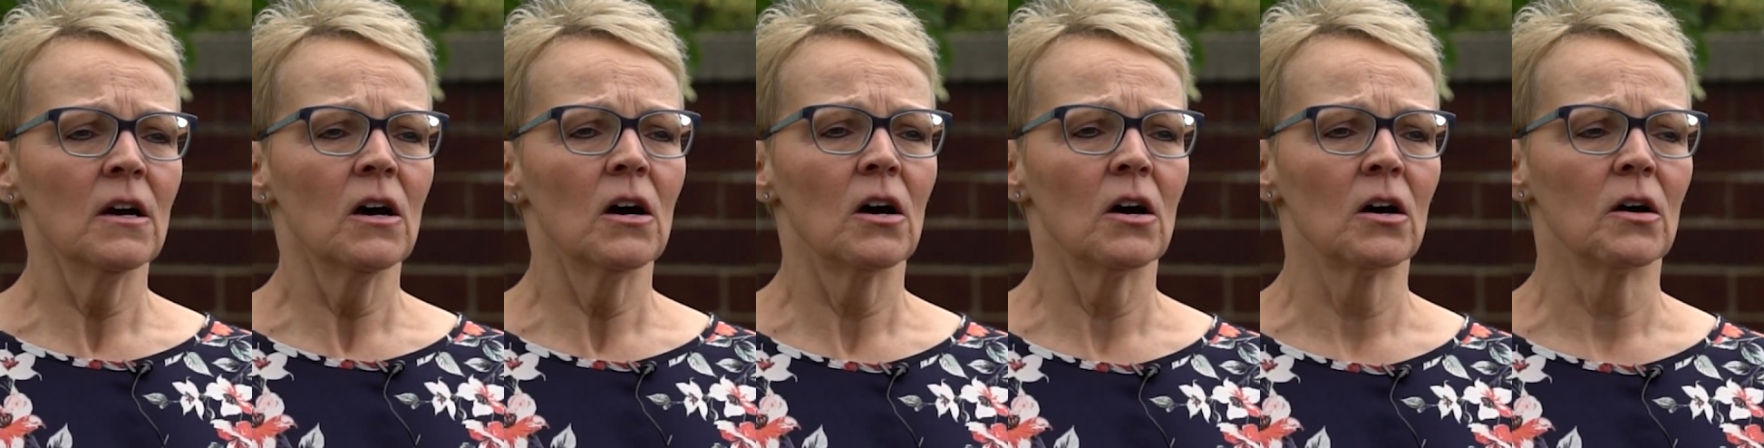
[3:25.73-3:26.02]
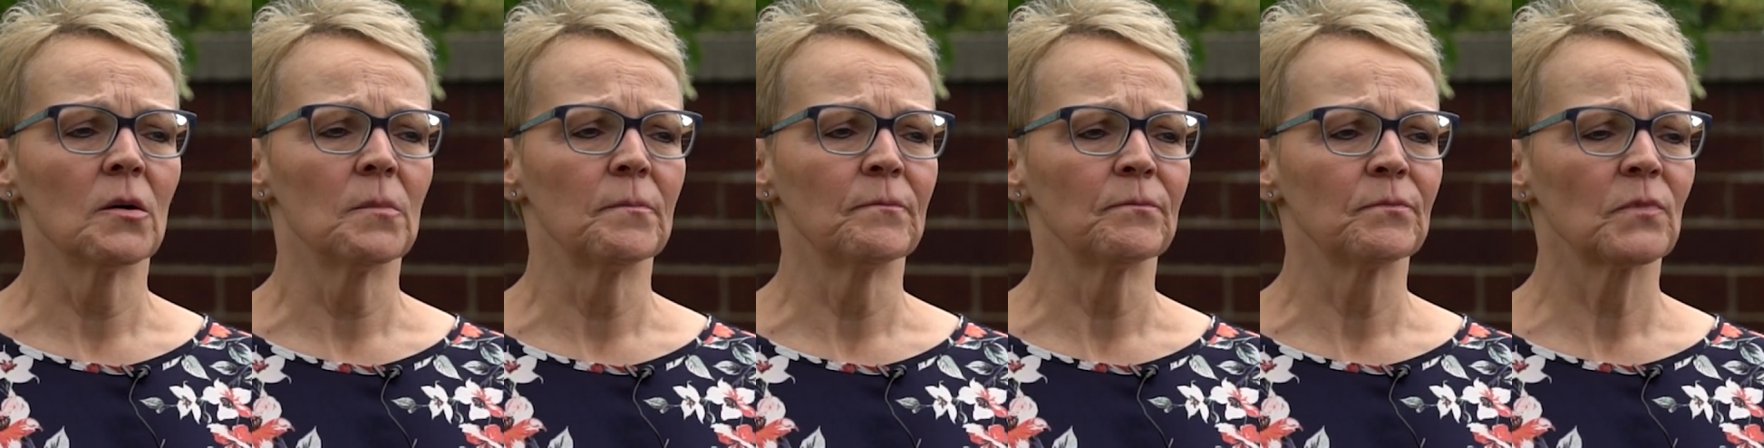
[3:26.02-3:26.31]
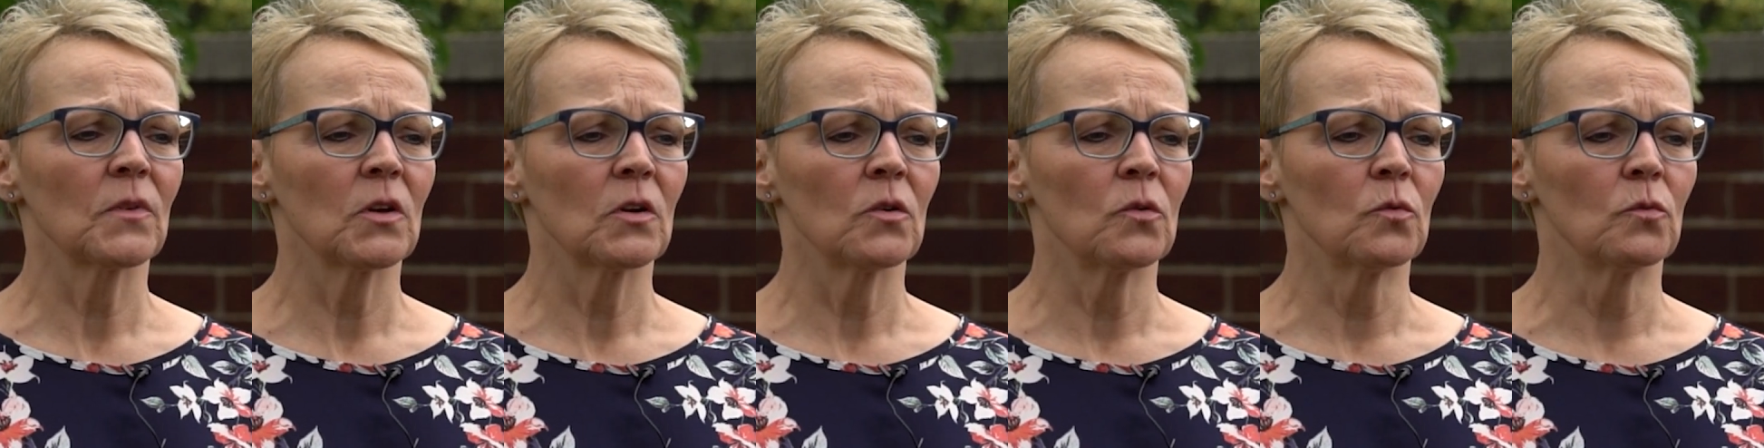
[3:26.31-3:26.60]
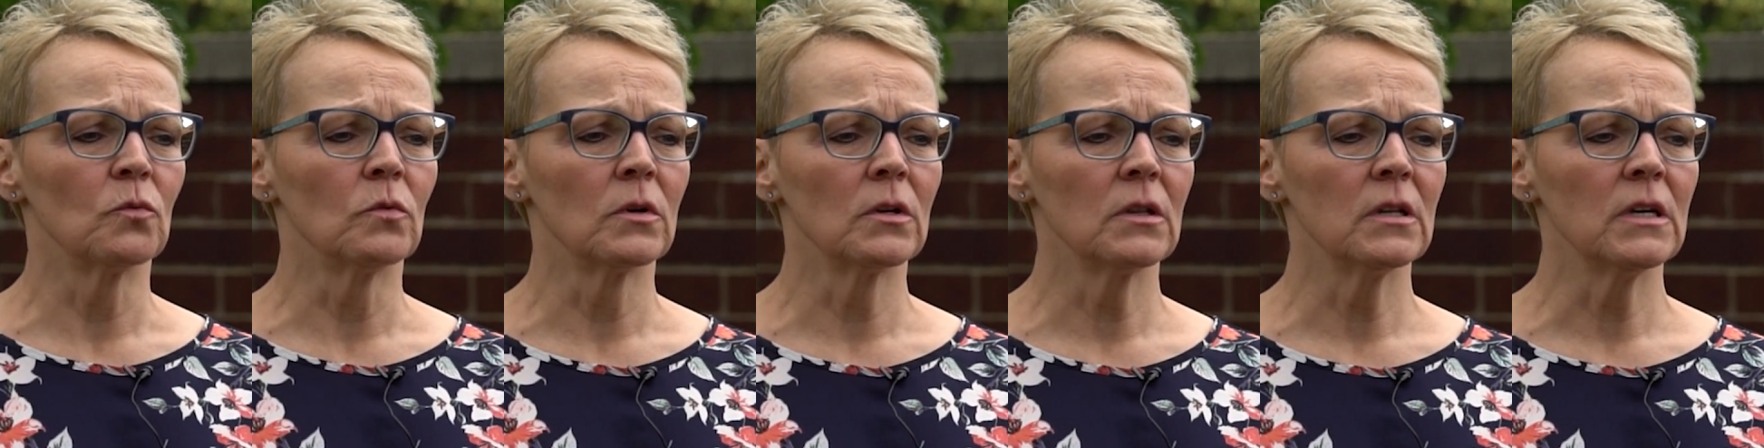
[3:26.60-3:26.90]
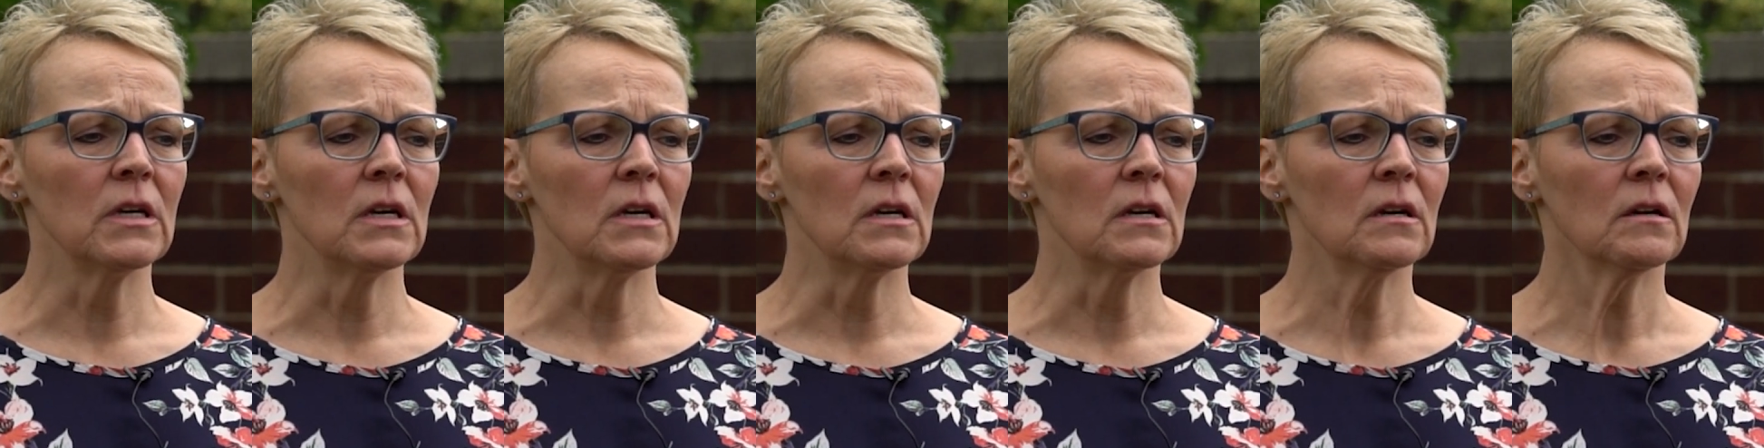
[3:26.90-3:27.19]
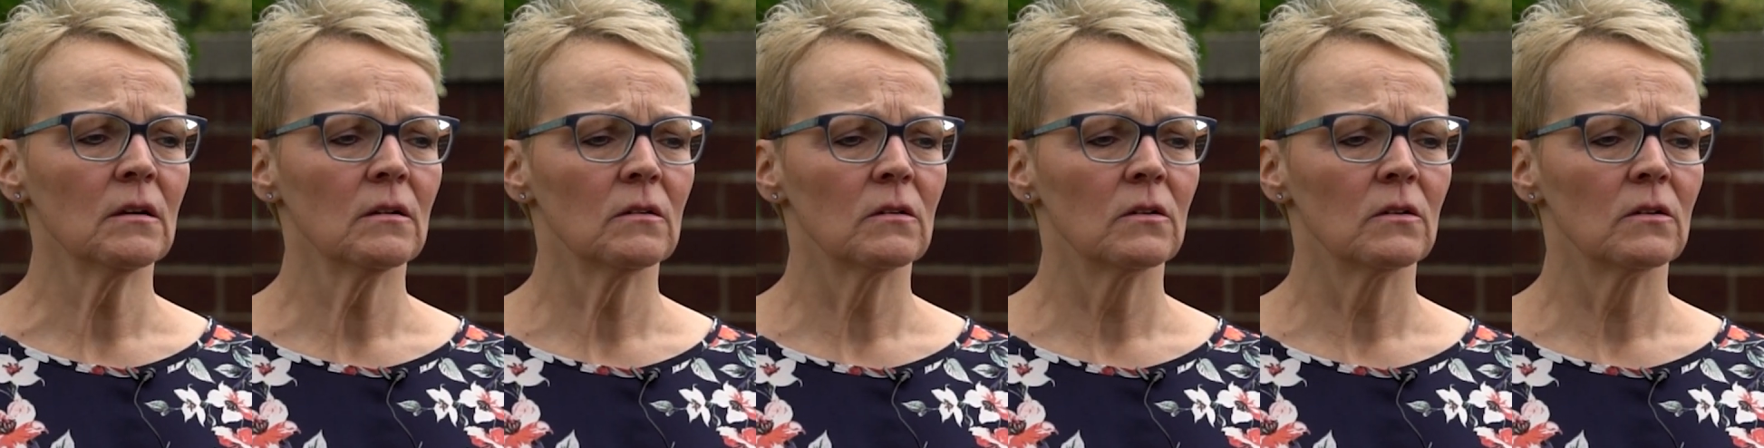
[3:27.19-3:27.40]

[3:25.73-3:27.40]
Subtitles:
a really